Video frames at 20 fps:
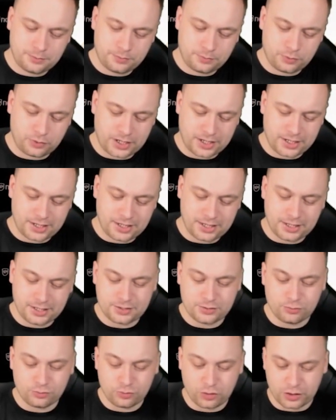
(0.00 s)
Prank
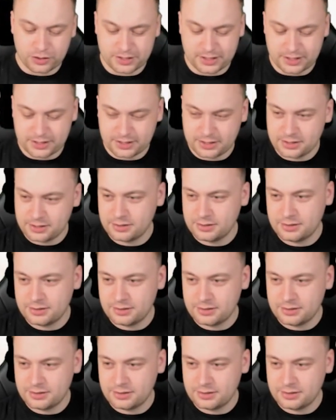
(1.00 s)
Kids Roxy's.